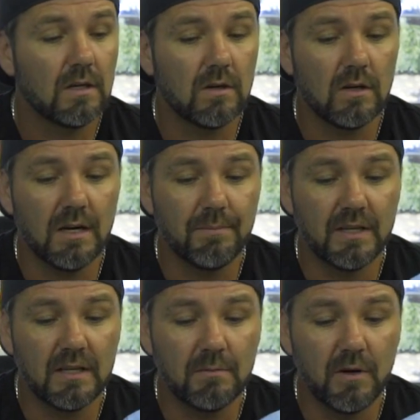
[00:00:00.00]
All right,
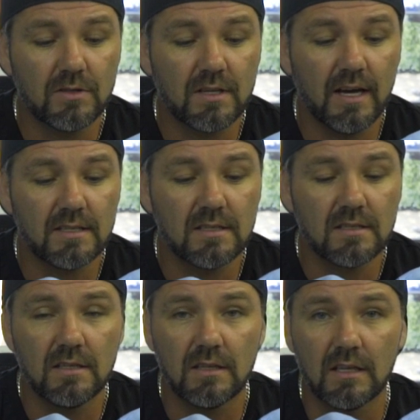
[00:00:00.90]
but in most
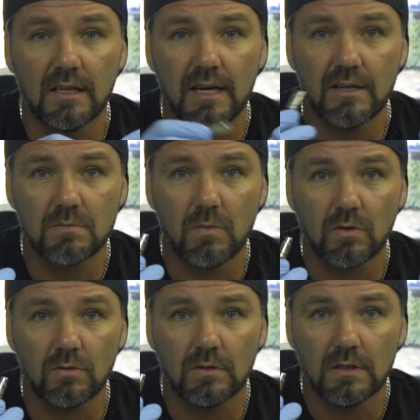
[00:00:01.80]
cases, then the latest
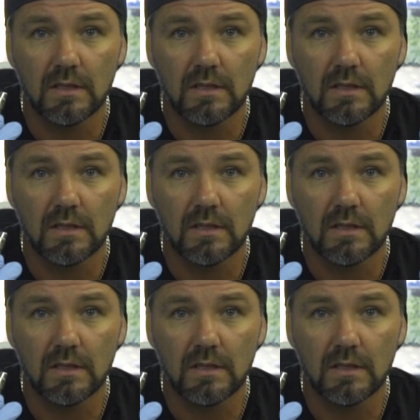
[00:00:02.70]
model